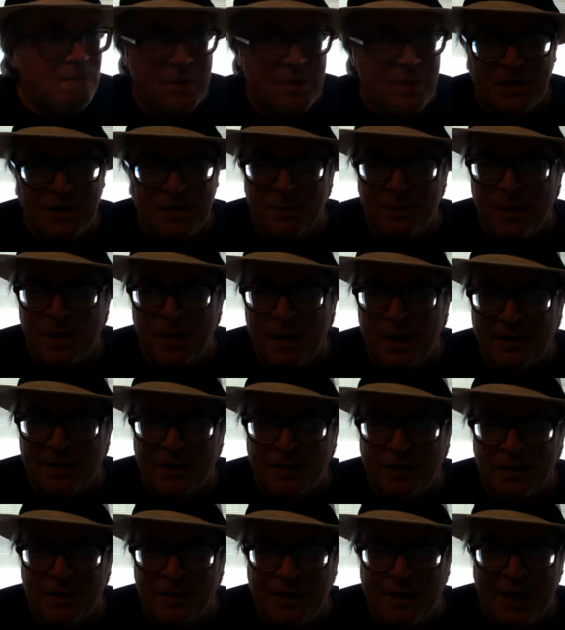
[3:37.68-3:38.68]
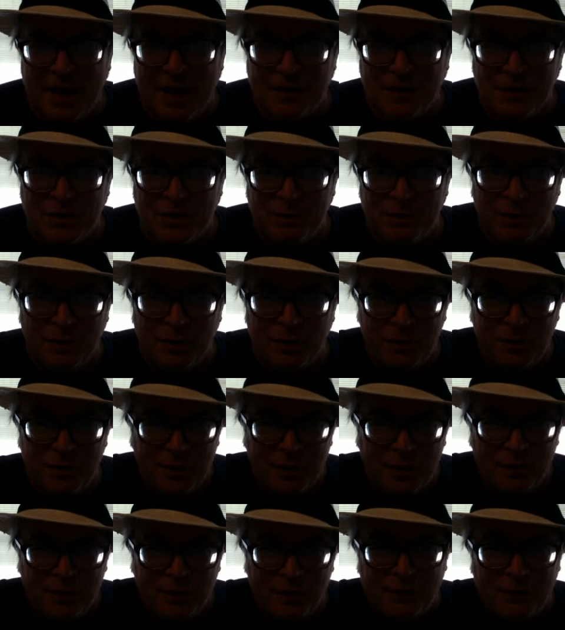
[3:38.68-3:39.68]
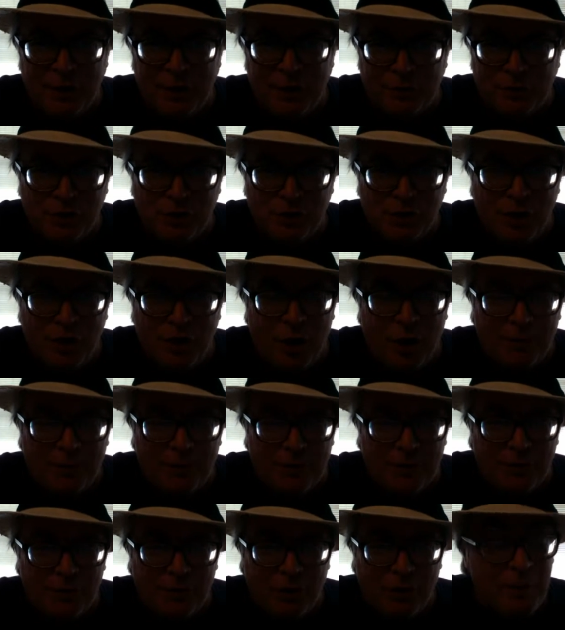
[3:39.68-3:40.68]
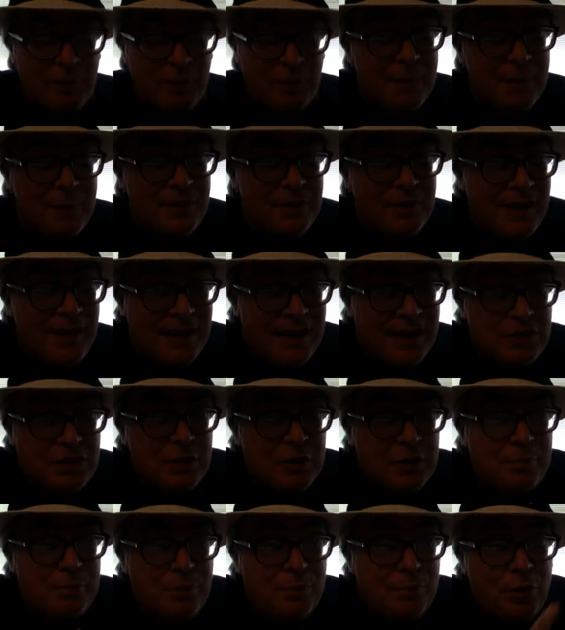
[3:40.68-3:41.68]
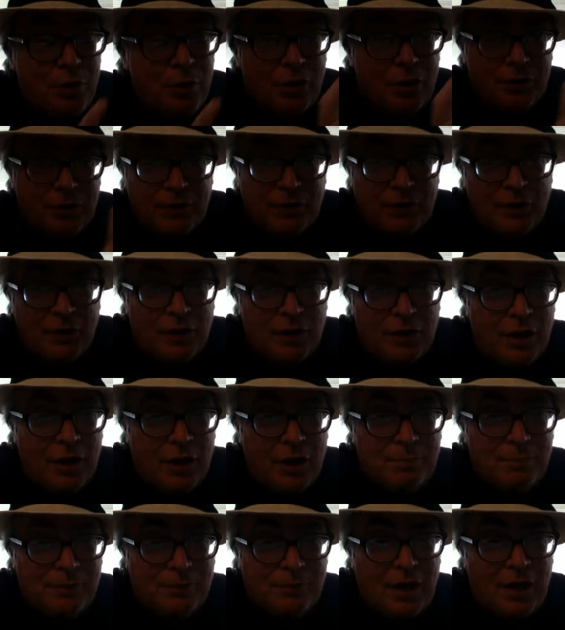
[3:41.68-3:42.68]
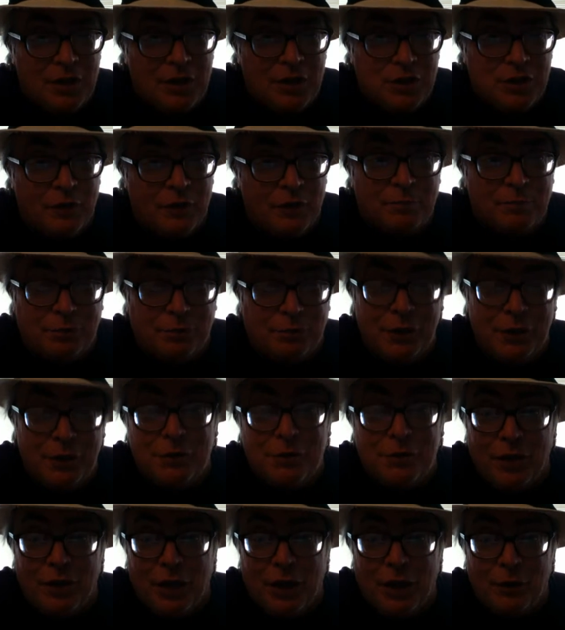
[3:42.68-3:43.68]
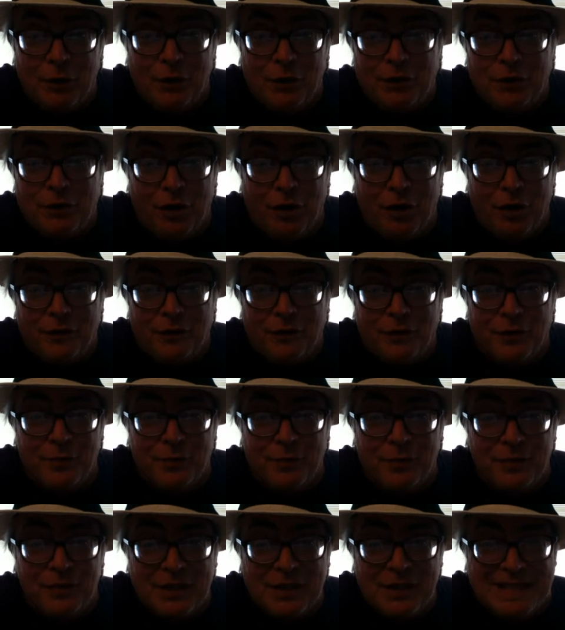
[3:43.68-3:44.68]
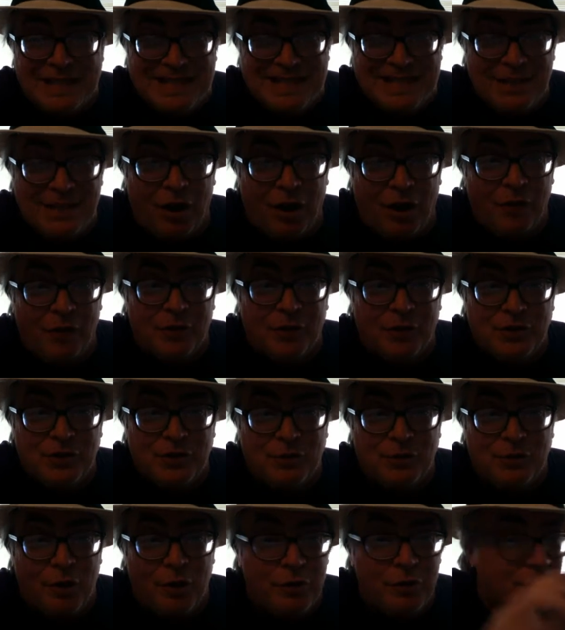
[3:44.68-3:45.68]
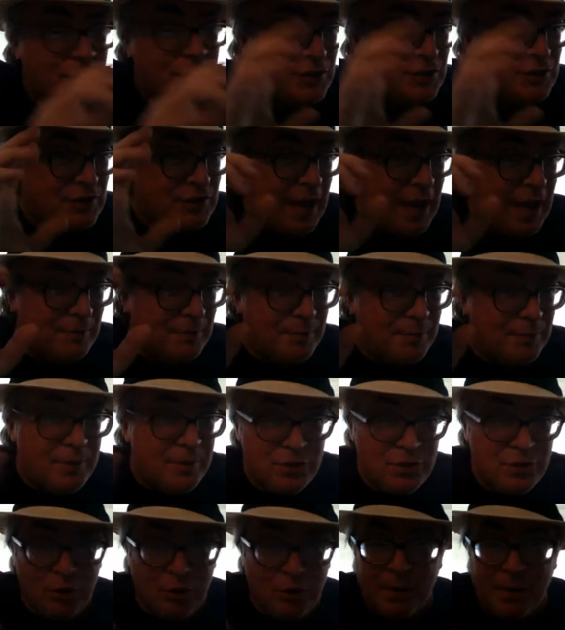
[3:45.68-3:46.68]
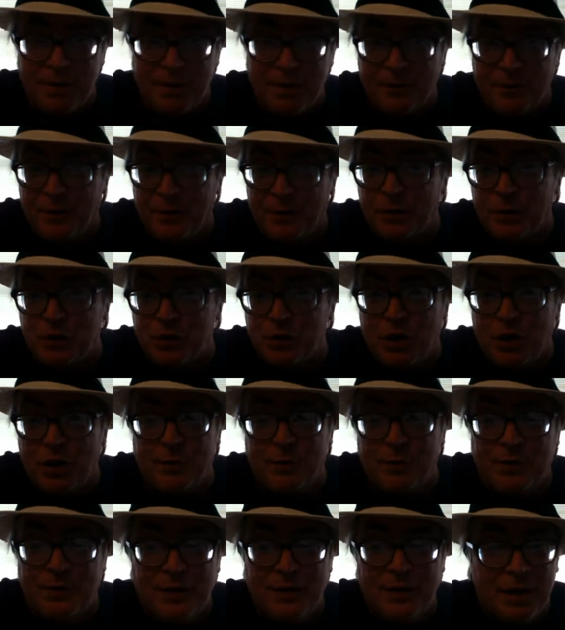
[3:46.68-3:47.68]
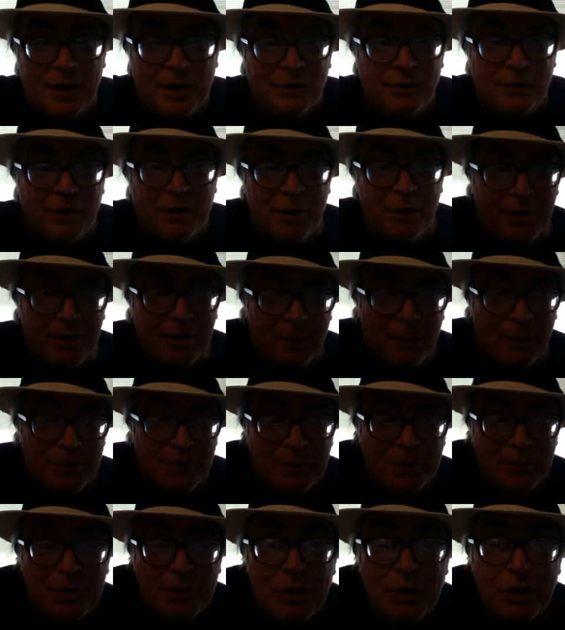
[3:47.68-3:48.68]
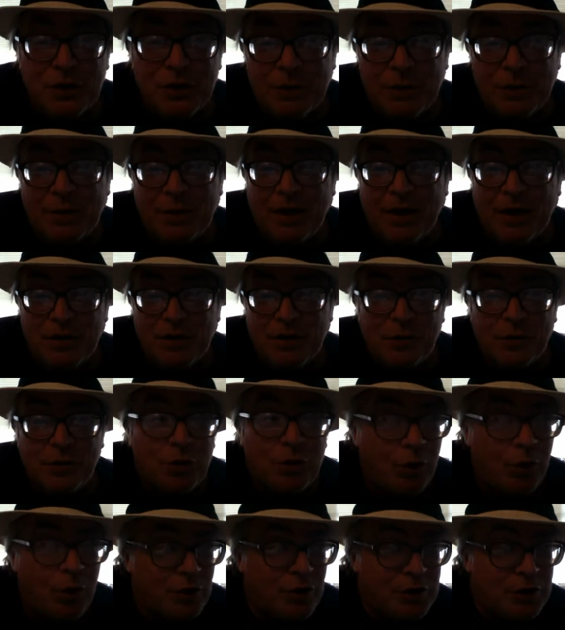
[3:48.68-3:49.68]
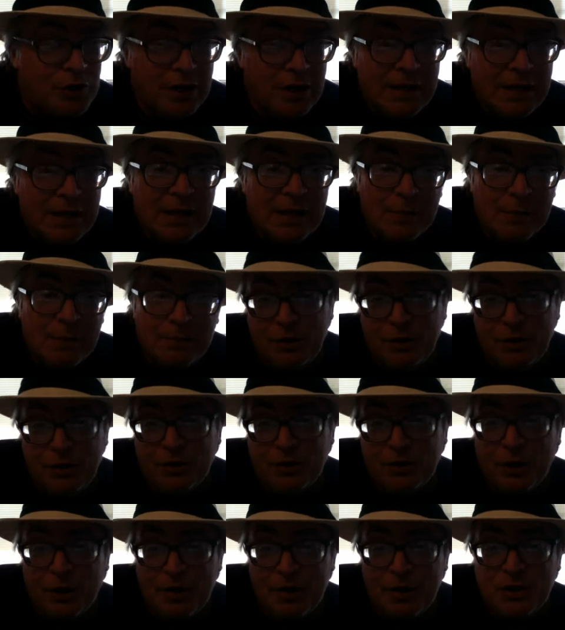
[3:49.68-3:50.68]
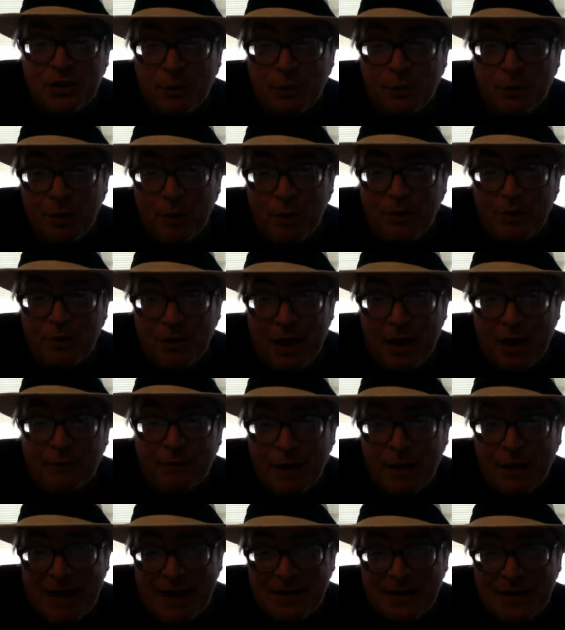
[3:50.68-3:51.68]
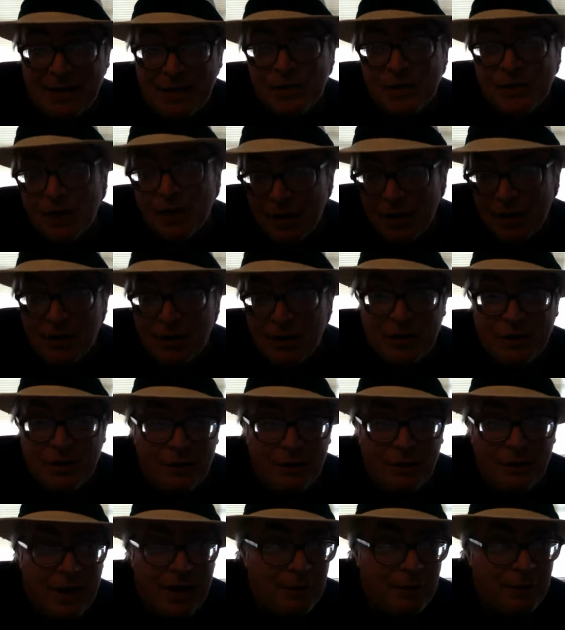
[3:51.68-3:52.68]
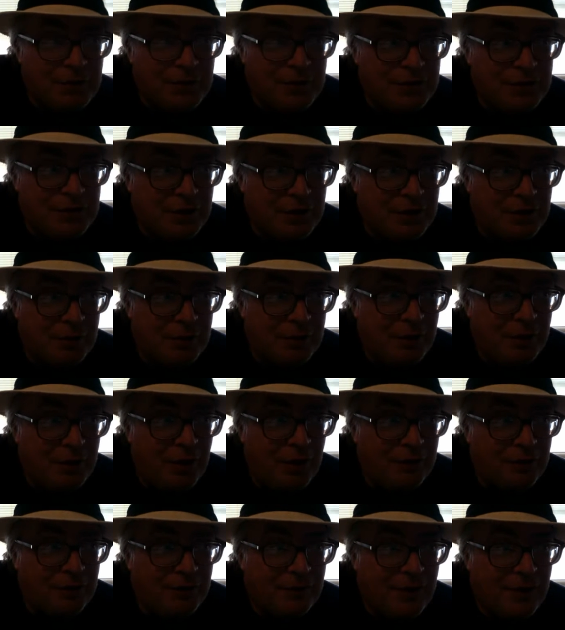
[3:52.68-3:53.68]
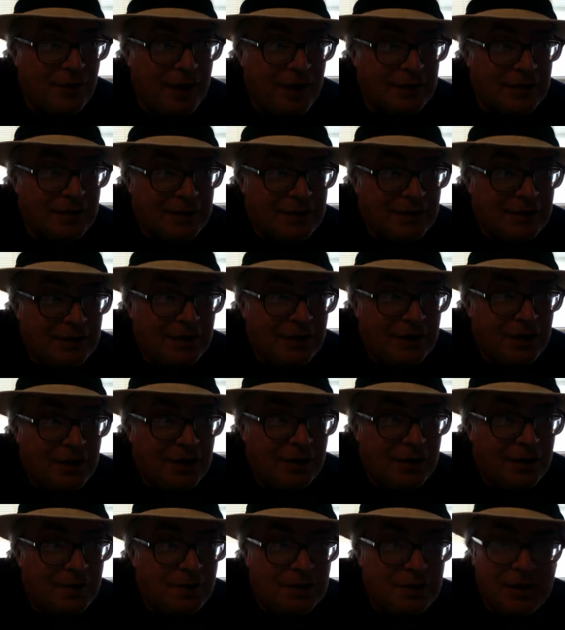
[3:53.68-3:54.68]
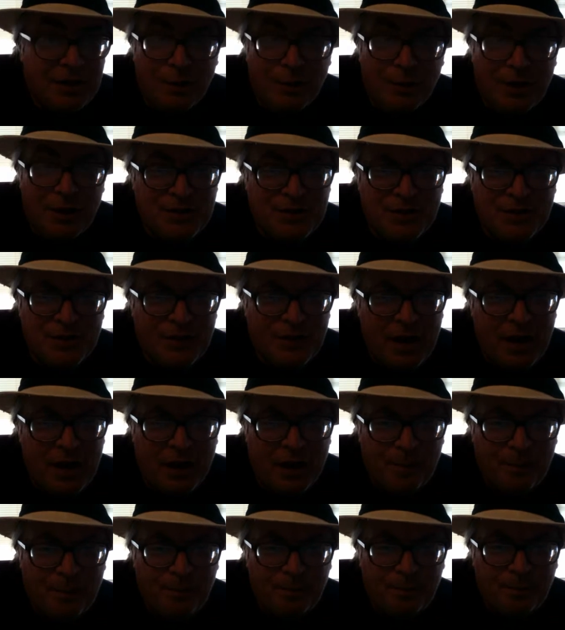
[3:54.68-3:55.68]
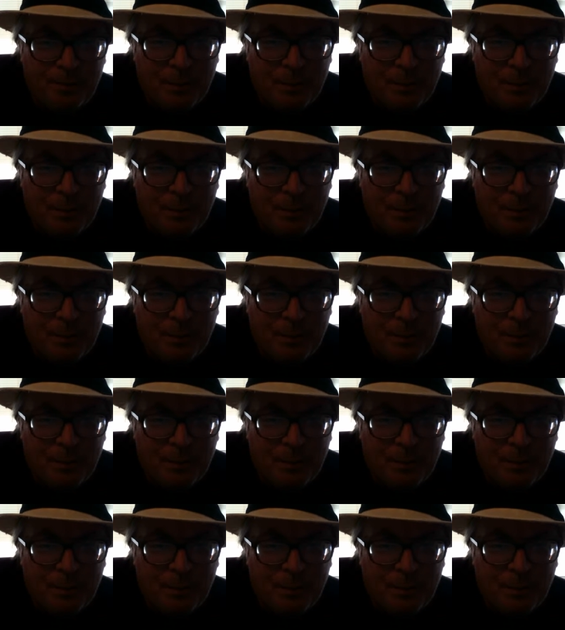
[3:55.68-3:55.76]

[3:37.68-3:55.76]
somebody I think actually put photoshopped, or maybe they actually put a plush of Pluto, the dog from Disney, on the throne and snapped a picture, or maybe they photoshopped it and I don't know, but that was amusing because, of course, Pluto is the Roman name for Hades, so that was uh, part of that, uh, but he wasn't there.